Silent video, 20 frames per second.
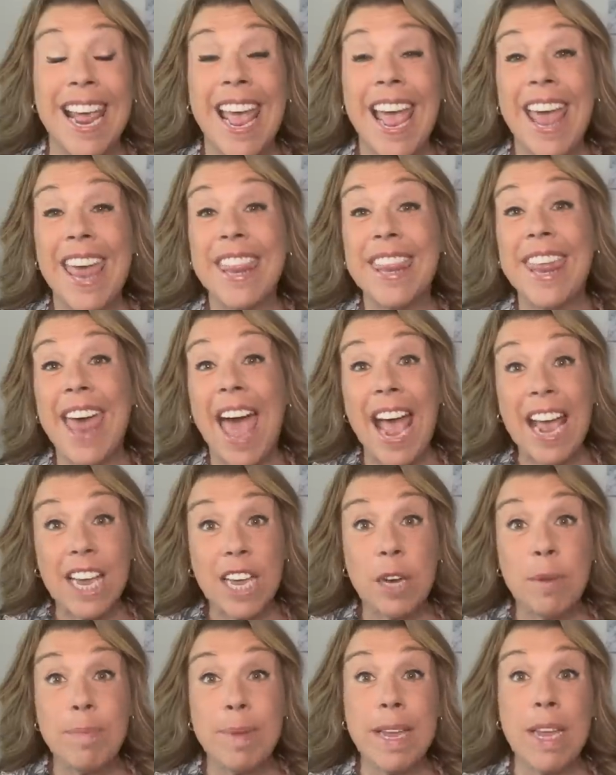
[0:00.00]
That
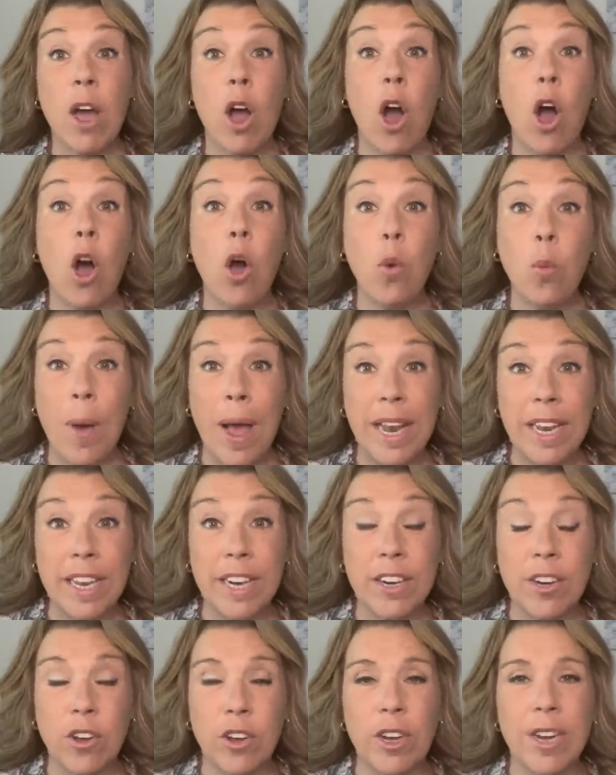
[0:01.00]
can be all well
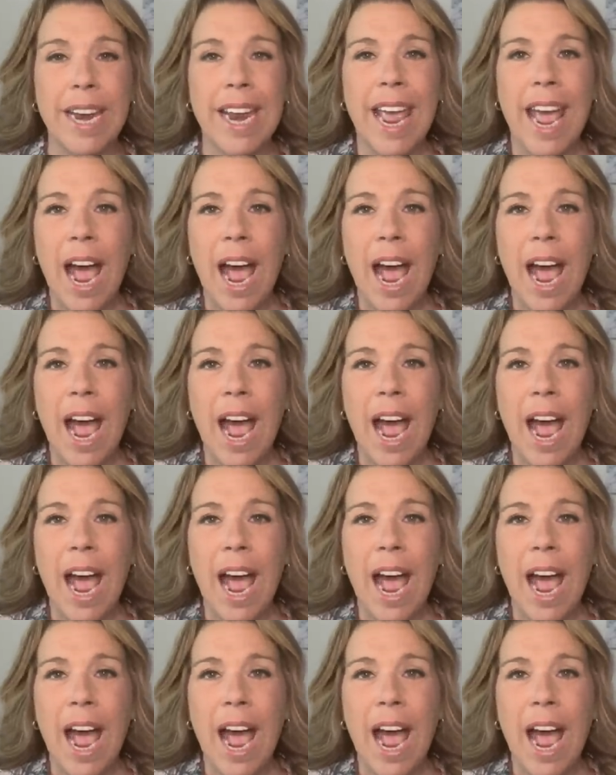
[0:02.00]
and good.